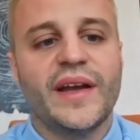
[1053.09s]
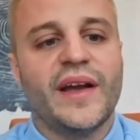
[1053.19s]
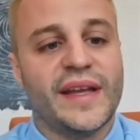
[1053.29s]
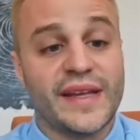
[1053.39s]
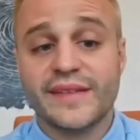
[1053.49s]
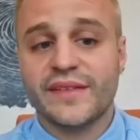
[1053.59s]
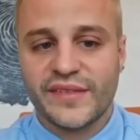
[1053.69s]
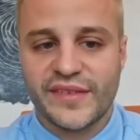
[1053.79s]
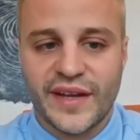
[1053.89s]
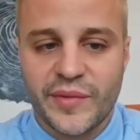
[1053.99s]
and
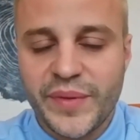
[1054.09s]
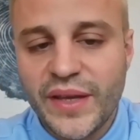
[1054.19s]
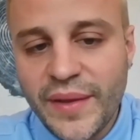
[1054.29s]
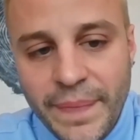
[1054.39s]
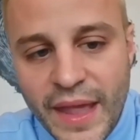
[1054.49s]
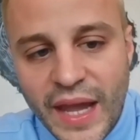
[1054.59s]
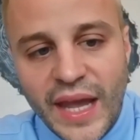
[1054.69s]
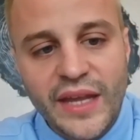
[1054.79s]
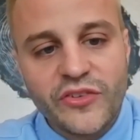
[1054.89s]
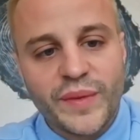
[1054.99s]
CRP,
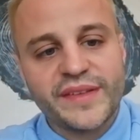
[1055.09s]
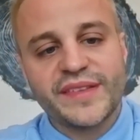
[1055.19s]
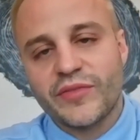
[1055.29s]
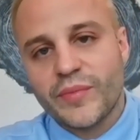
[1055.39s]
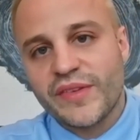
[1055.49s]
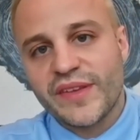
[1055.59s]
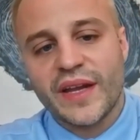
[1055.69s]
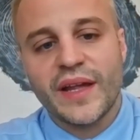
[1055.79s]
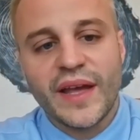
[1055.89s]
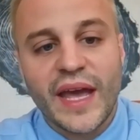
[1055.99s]
and
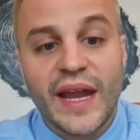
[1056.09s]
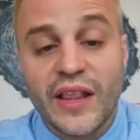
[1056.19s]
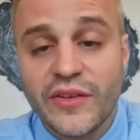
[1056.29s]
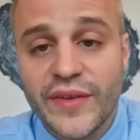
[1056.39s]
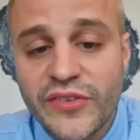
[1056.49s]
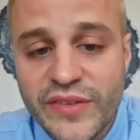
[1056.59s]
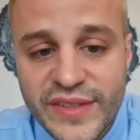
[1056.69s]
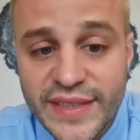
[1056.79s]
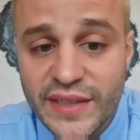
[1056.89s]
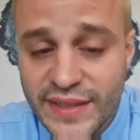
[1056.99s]
27% had
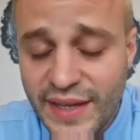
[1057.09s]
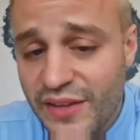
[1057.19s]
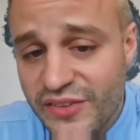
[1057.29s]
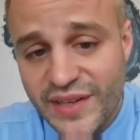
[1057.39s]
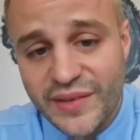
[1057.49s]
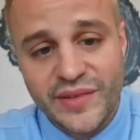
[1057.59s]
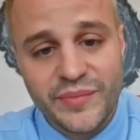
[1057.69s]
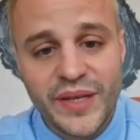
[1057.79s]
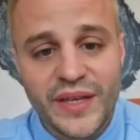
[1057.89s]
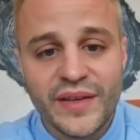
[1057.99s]
elevations in LDH. Now, to
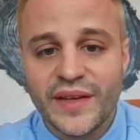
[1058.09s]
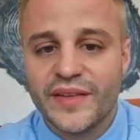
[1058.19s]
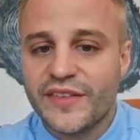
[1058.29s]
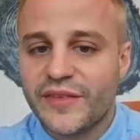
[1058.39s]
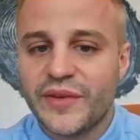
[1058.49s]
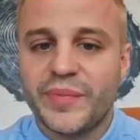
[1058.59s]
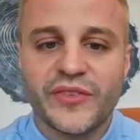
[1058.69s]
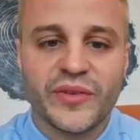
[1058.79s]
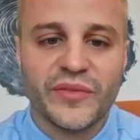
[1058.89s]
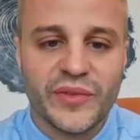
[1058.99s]
me, this sort of
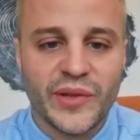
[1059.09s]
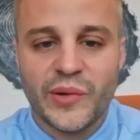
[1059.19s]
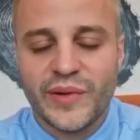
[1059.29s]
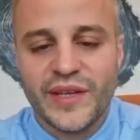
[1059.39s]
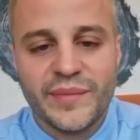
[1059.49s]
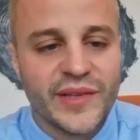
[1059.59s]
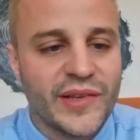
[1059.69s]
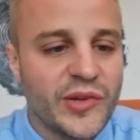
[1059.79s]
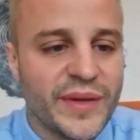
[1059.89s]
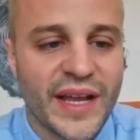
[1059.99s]
picture of low
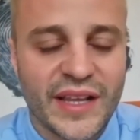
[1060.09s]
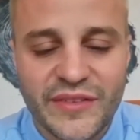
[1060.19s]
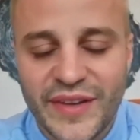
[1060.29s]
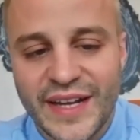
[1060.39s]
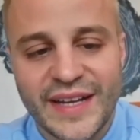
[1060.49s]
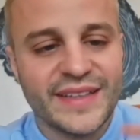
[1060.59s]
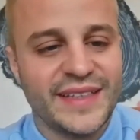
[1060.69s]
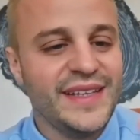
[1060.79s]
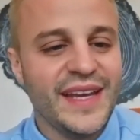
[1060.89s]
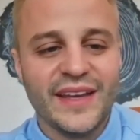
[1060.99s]
hemoglobin, elevated
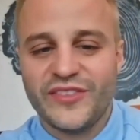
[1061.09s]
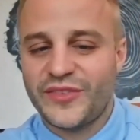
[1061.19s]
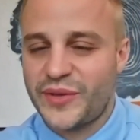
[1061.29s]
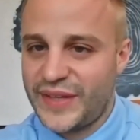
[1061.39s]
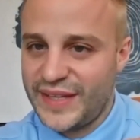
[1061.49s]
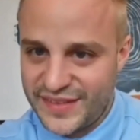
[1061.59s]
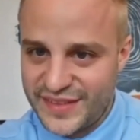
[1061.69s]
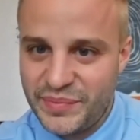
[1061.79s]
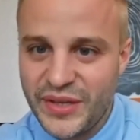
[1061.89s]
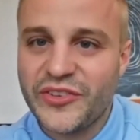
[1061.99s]
LDH sort of hints
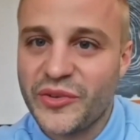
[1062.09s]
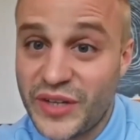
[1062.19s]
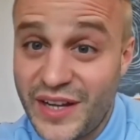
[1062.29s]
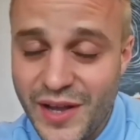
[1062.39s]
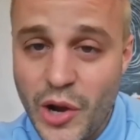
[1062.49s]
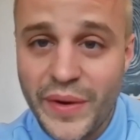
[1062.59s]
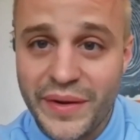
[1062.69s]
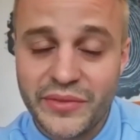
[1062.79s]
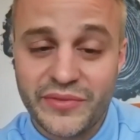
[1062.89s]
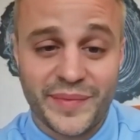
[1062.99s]
at a picture of an
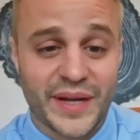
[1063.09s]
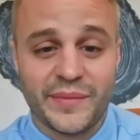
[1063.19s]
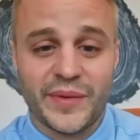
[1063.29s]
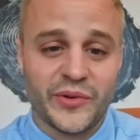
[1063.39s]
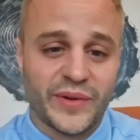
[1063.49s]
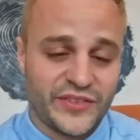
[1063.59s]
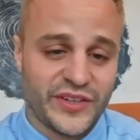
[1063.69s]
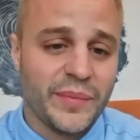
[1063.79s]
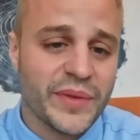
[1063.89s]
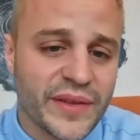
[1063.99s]
ongoing thrombotic
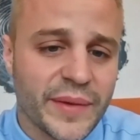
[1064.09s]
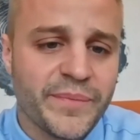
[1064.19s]
microangiopathy.